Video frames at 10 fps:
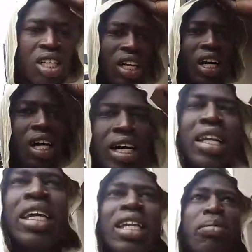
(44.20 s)
uh, I
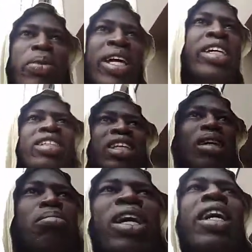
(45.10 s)
didn't get a place
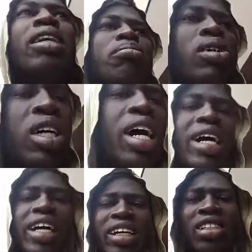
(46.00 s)
like buy it, but
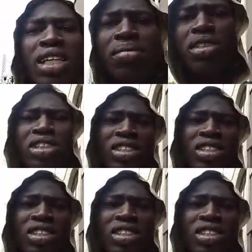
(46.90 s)
I got accepted to